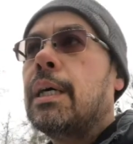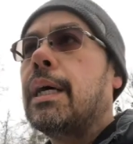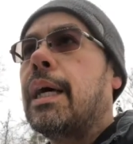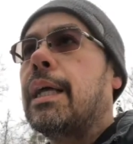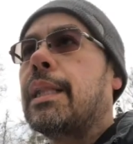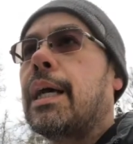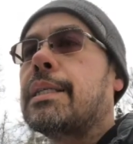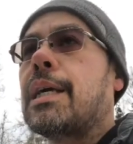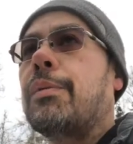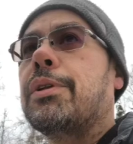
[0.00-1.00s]
and that's
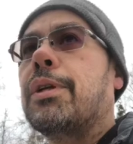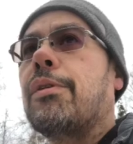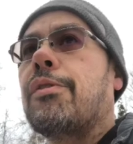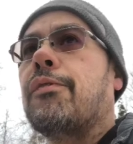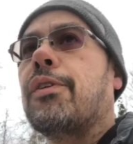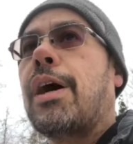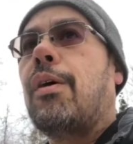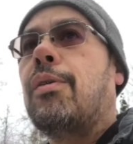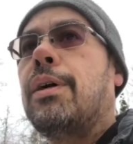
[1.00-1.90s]
how we deal with it for now.